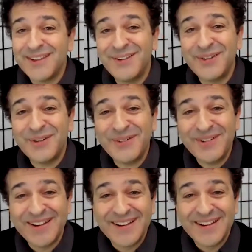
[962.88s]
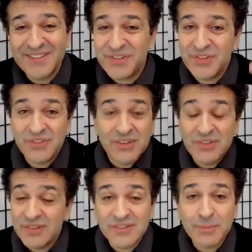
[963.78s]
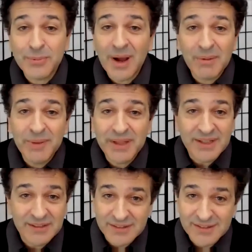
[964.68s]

new, it's just a probability.